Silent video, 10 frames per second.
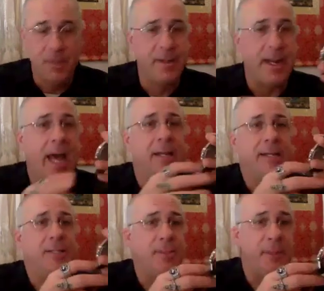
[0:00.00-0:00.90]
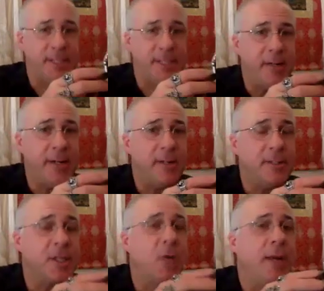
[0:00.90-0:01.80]
realities or
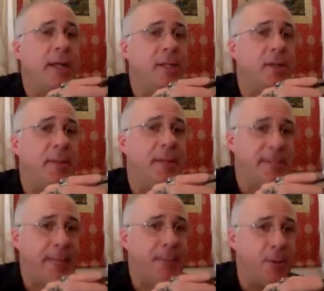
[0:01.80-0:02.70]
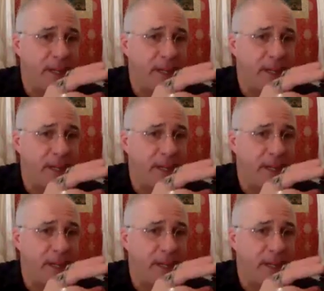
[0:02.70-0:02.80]
materials. Going a little bit deeper,